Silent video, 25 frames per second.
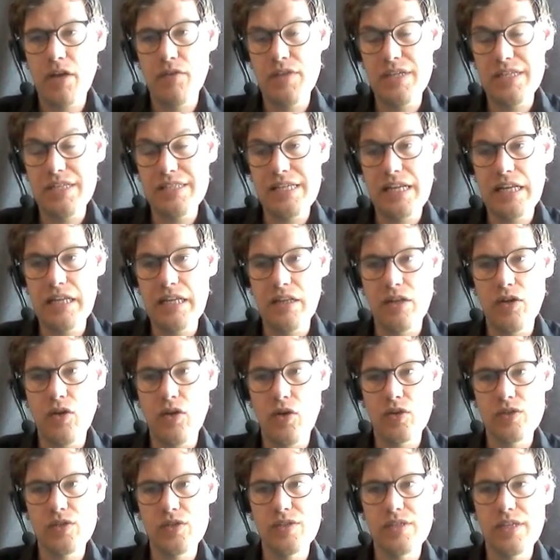these CLIL
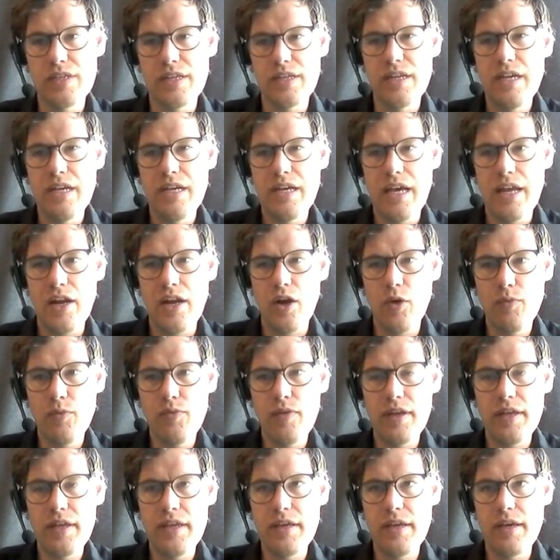courses, and
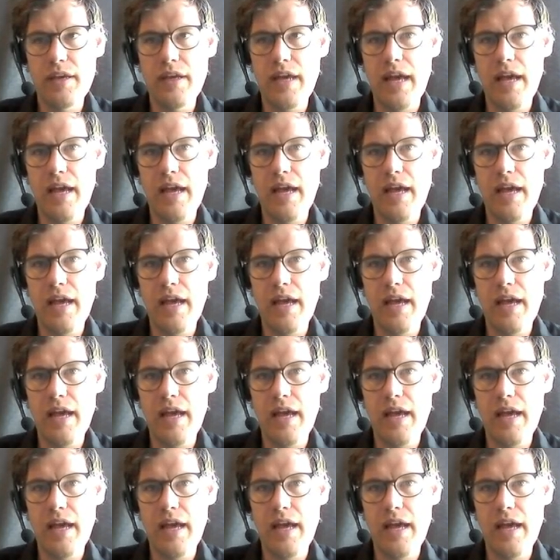hopefully